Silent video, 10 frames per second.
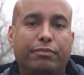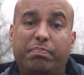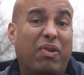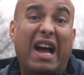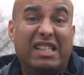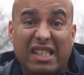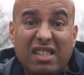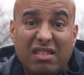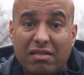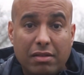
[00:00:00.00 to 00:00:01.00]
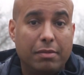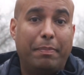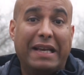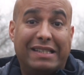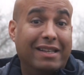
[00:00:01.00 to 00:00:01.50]
prizes,
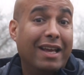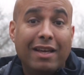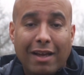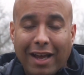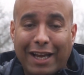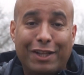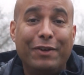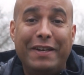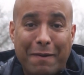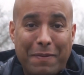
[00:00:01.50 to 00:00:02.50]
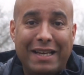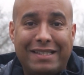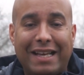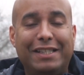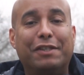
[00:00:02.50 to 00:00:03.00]
basically, including a
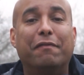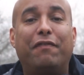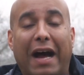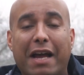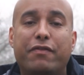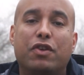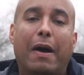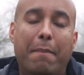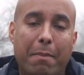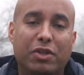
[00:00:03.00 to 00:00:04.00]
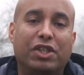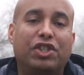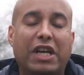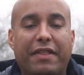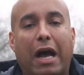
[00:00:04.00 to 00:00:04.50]
PlayStation 5, so our members can
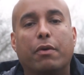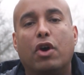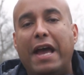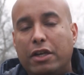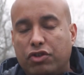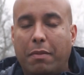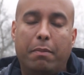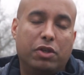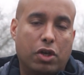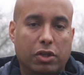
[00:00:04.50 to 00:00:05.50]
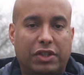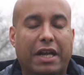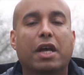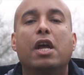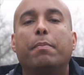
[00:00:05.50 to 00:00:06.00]
check that out. We've got extra members
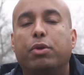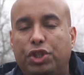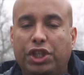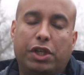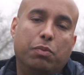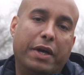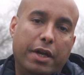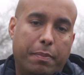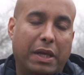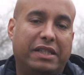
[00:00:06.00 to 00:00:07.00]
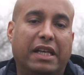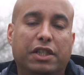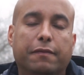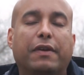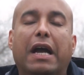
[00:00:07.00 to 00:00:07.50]
content, plus you can win a
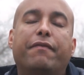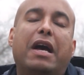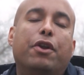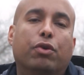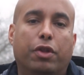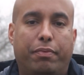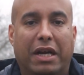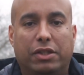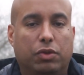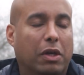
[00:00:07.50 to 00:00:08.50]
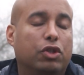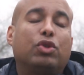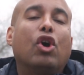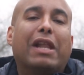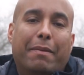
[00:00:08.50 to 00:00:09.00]
PlayStation 5 and other prizes as well. So
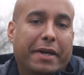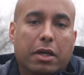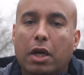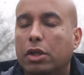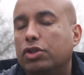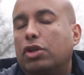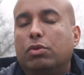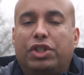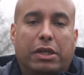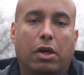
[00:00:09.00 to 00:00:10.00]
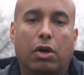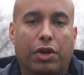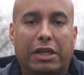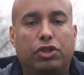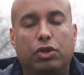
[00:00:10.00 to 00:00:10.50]
it's all happening. Just go and check out all
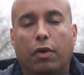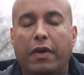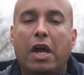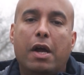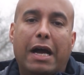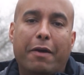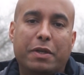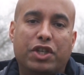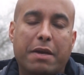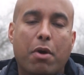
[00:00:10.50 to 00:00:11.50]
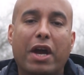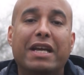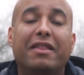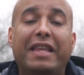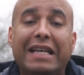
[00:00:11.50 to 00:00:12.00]
that stuff. I've been Jay
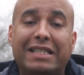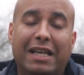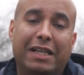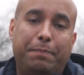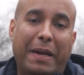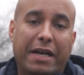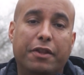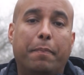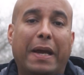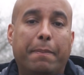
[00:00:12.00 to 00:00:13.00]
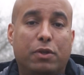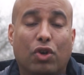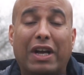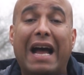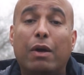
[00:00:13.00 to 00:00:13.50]
Motty. This has been the Paper
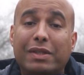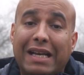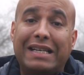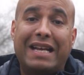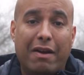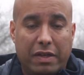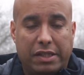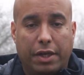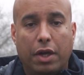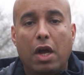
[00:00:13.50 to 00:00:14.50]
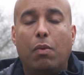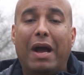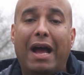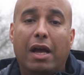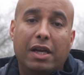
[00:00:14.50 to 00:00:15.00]
Talk outside Carrington,
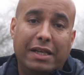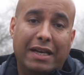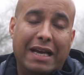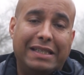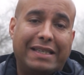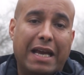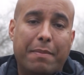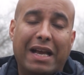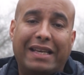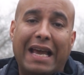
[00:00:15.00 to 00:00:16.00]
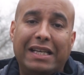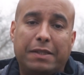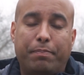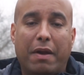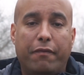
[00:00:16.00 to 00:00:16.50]
where United's game
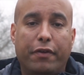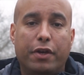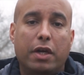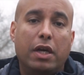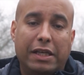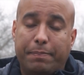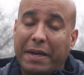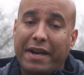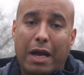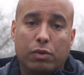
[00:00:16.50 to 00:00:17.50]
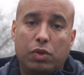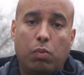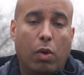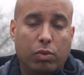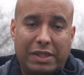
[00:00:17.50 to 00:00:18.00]
against Brentford, it's been announced,
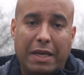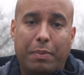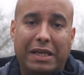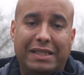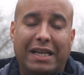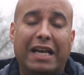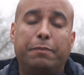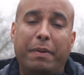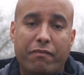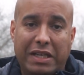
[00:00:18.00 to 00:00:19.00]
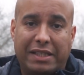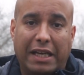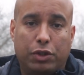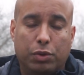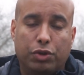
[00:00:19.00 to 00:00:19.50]
won't take place tonight. It's been
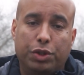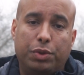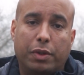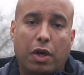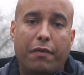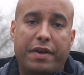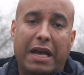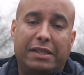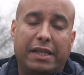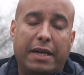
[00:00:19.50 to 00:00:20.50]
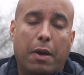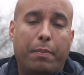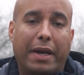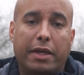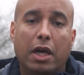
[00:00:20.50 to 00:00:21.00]
rescheduled due to a COVID-19
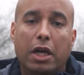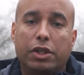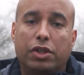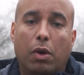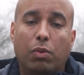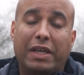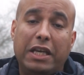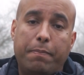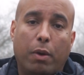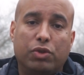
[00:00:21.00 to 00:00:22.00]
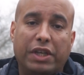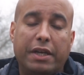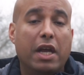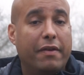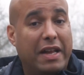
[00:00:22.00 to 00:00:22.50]
outbreak. So we'll keep you
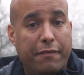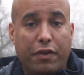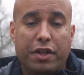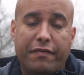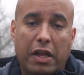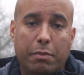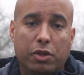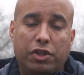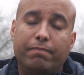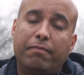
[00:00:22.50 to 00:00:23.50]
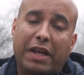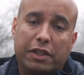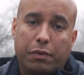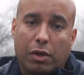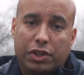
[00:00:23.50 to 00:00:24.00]
posted with any further developments.
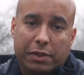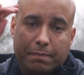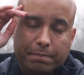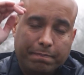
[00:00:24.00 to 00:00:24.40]
Thanks for watching.